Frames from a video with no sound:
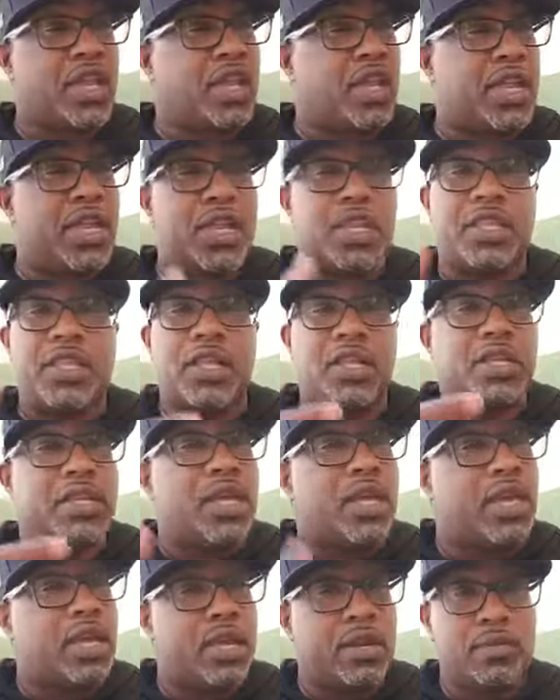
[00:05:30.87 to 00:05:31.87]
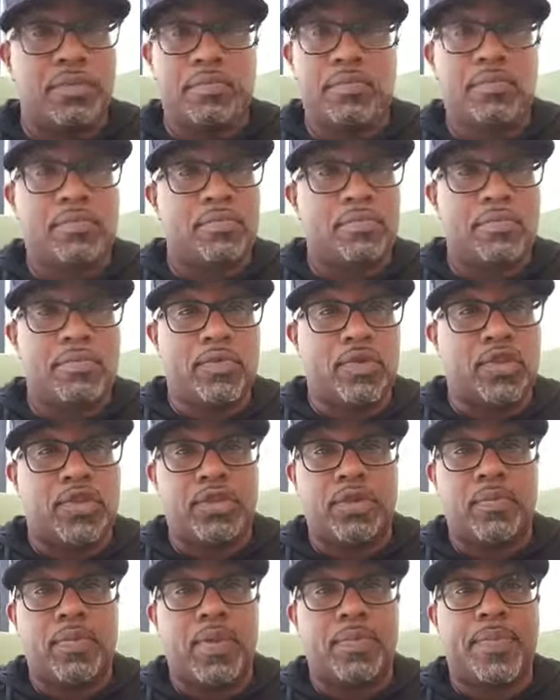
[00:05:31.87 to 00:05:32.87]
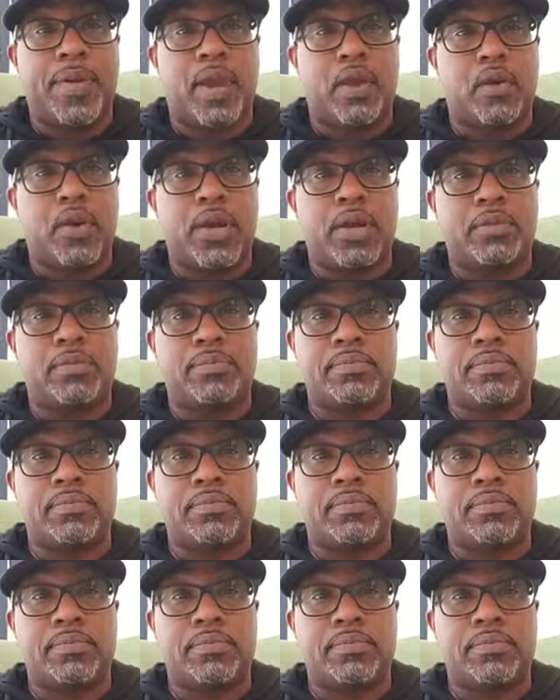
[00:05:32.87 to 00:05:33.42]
anything dead should be buried.